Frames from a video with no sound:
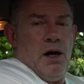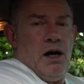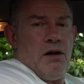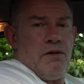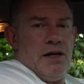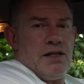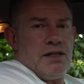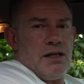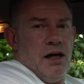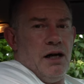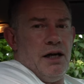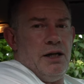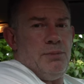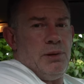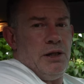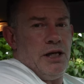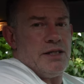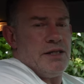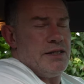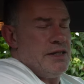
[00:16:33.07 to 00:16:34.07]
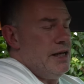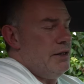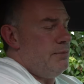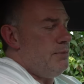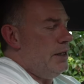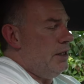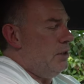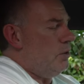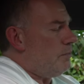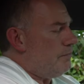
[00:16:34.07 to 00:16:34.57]
RS height plus 10
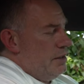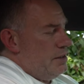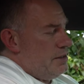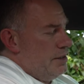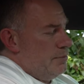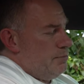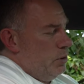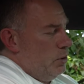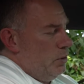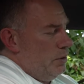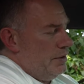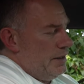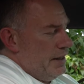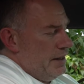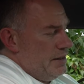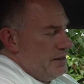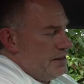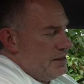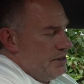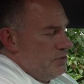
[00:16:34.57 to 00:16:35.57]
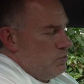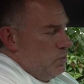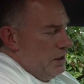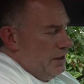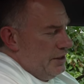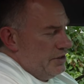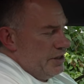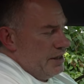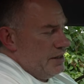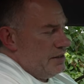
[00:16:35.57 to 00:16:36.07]
mil. It's important that this is
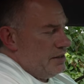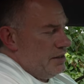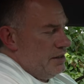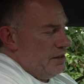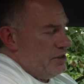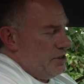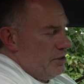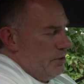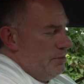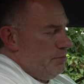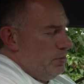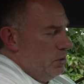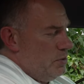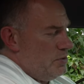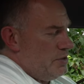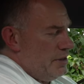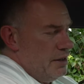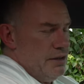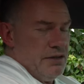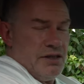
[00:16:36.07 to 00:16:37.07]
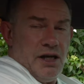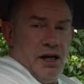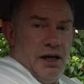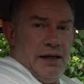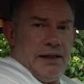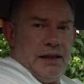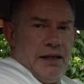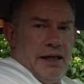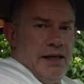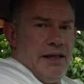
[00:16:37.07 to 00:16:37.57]
well adjusted so it pulls in
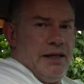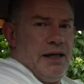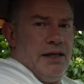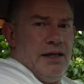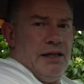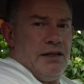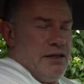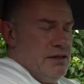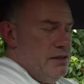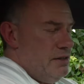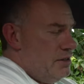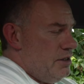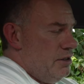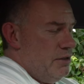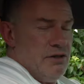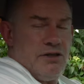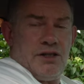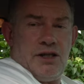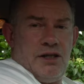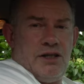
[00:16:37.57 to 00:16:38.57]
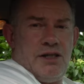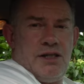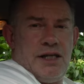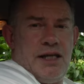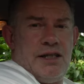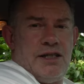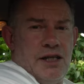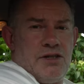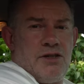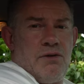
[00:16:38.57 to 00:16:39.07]
tightly and it so that, so that
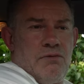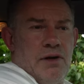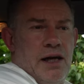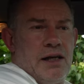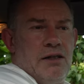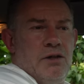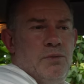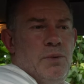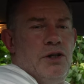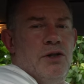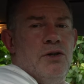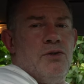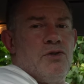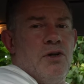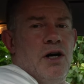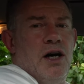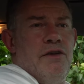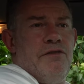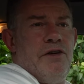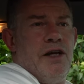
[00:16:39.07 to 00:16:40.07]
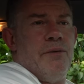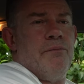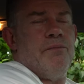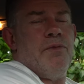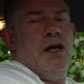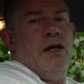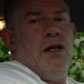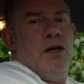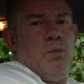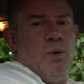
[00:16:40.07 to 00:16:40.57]
it doesn't rattle when you're driving
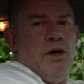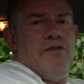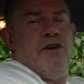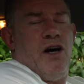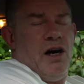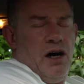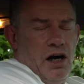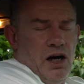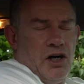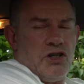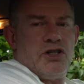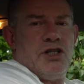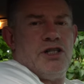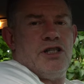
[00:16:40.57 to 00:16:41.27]
with harsher